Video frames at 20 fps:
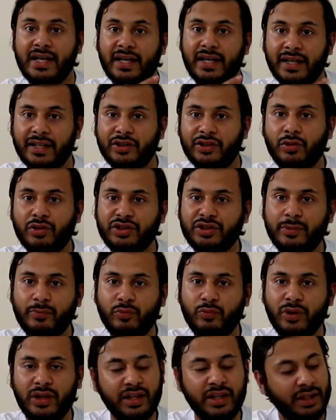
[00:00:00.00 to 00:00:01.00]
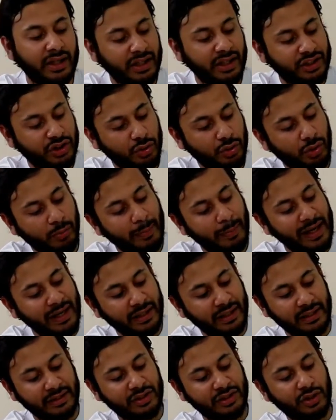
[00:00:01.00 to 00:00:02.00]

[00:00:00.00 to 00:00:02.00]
it's got some really nice strong magnets.